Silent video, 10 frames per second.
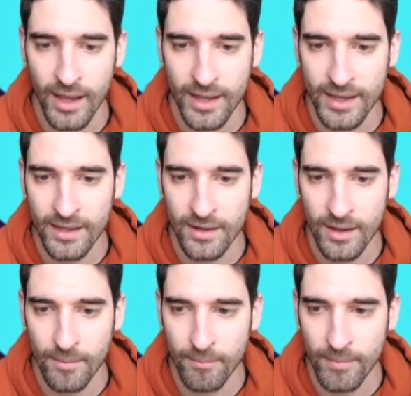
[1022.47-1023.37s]
in
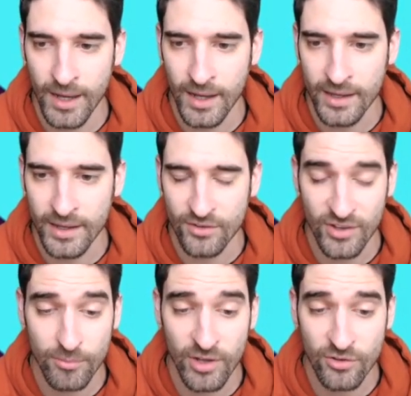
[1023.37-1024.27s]
my
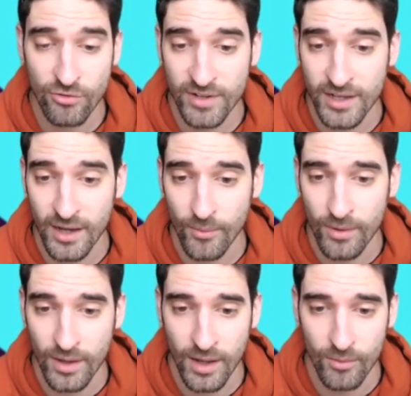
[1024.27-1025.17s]
team selection video,
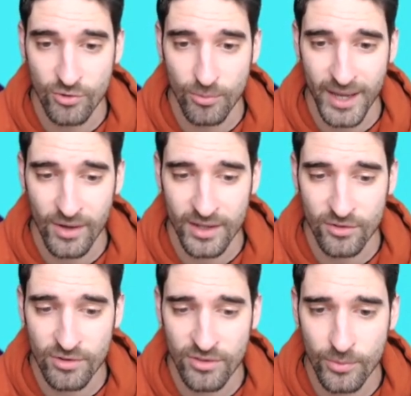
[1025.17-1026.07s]
which will be out
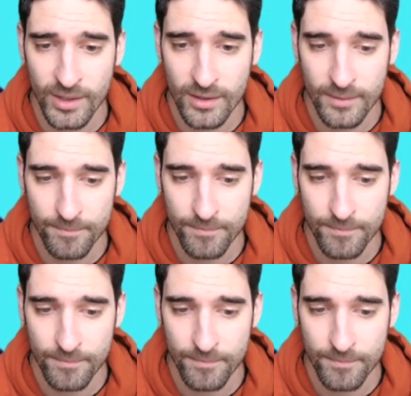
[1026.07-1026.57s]
later in this week.